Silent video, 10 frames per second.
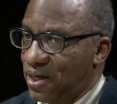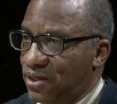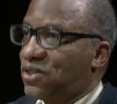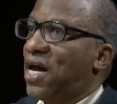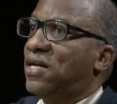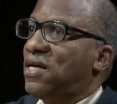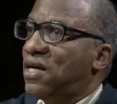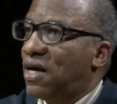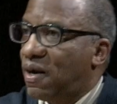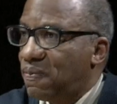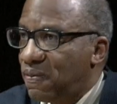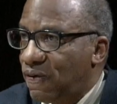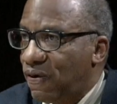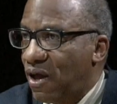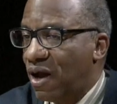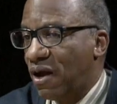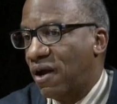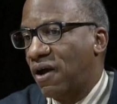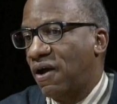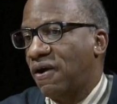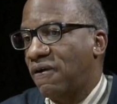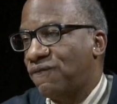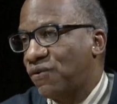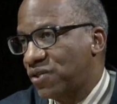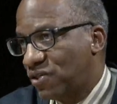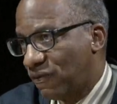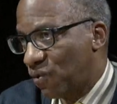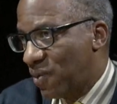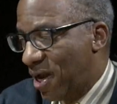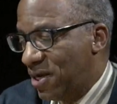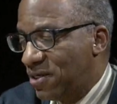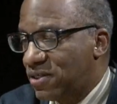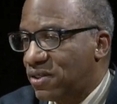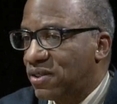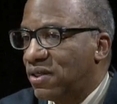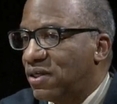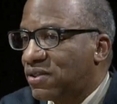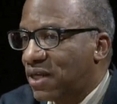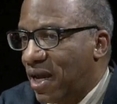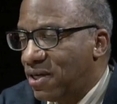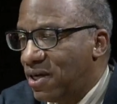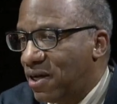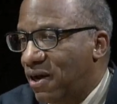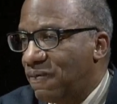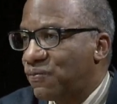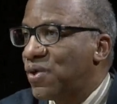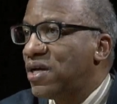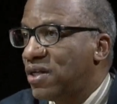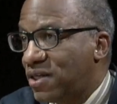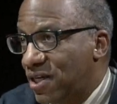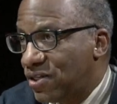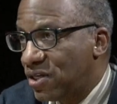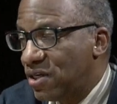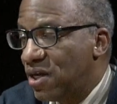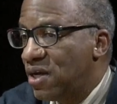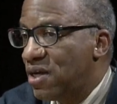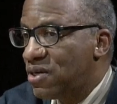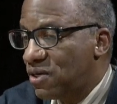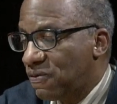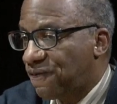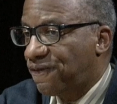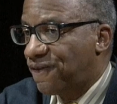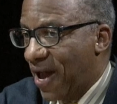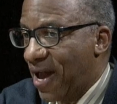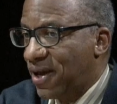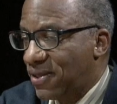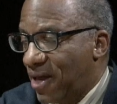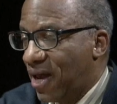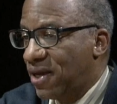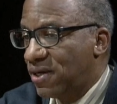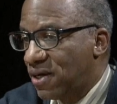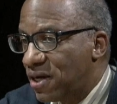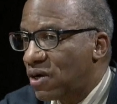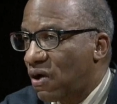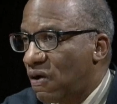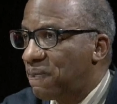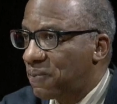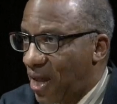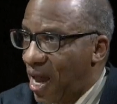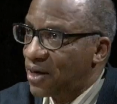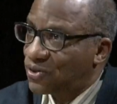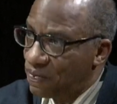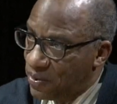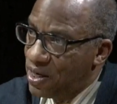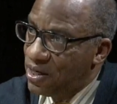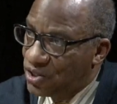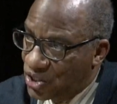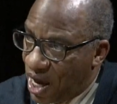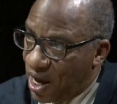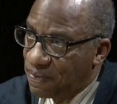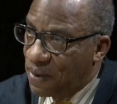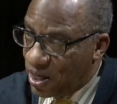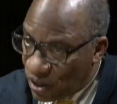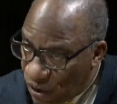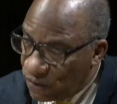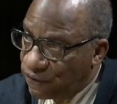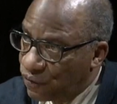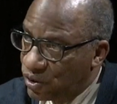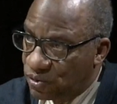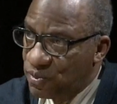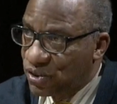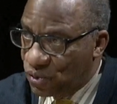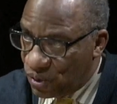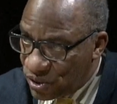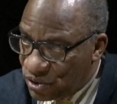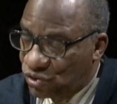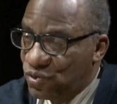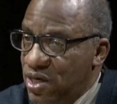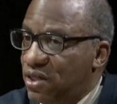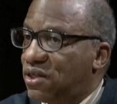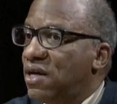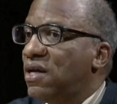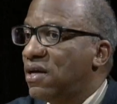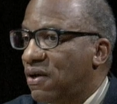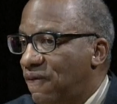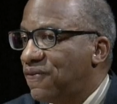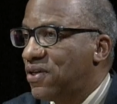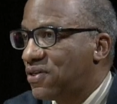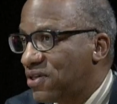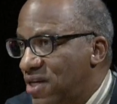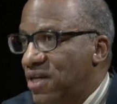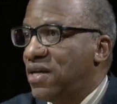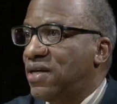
standing up uh, for civil rights, standing up, bringing attention to the fact that unarmed blacks are being shot by law enforcement on the streets of this city.